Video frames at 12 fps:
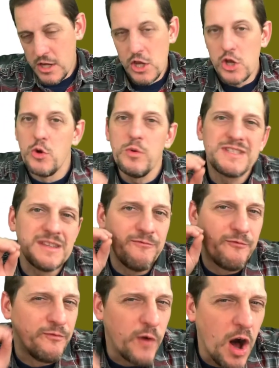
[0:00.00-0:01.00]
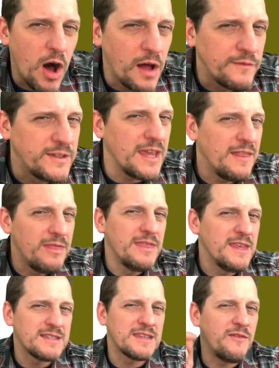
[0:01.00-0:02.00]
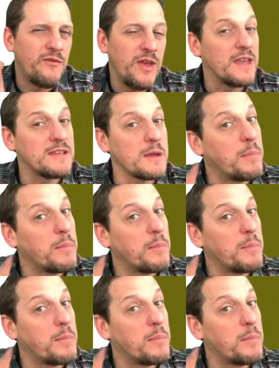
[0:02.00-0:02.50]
who was involved in this event,